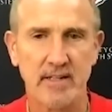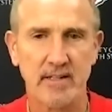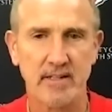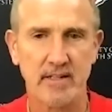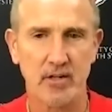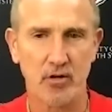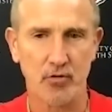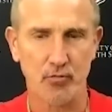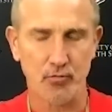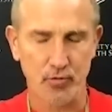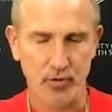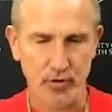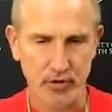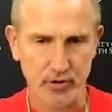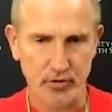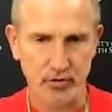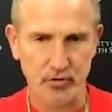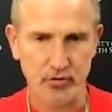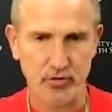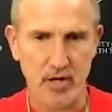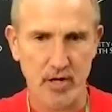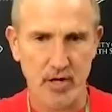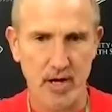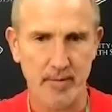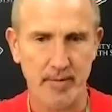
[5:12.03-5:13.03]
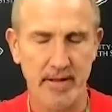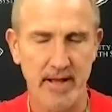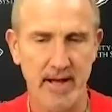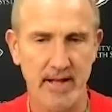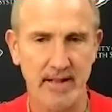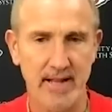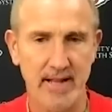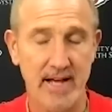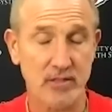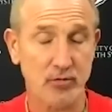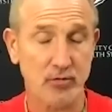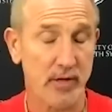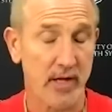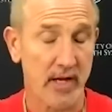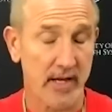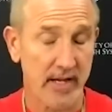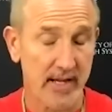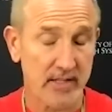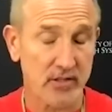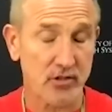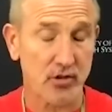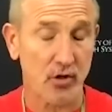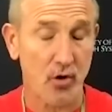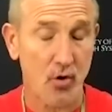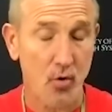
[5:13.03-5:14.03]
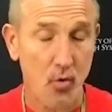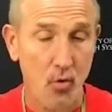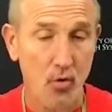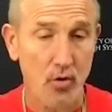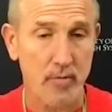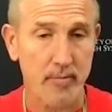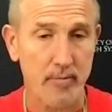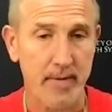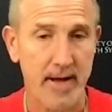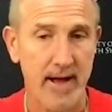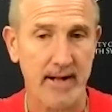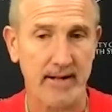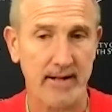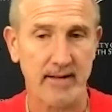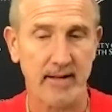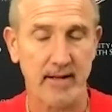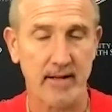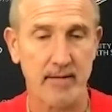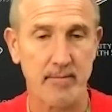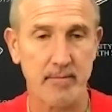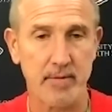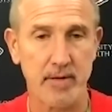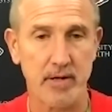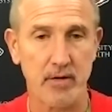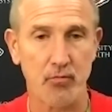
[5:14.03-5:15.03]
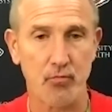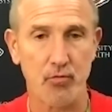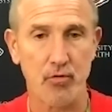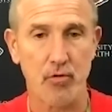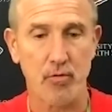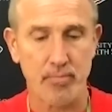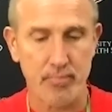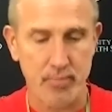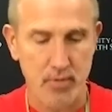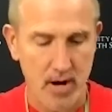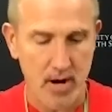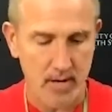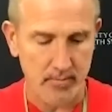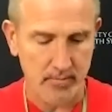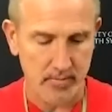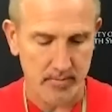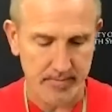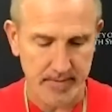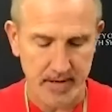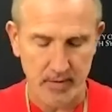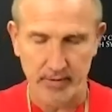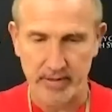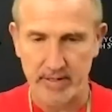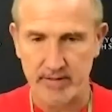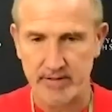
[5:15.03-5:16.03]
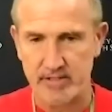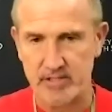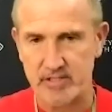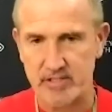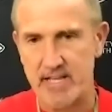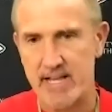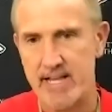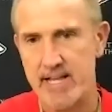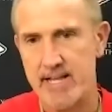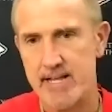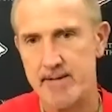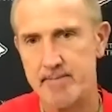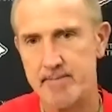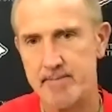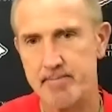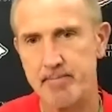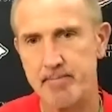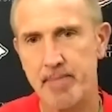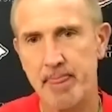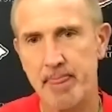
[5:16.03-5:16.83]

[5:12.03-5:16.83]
did a really good job of that last week against a quarterback that can be a real problem. Now we got the same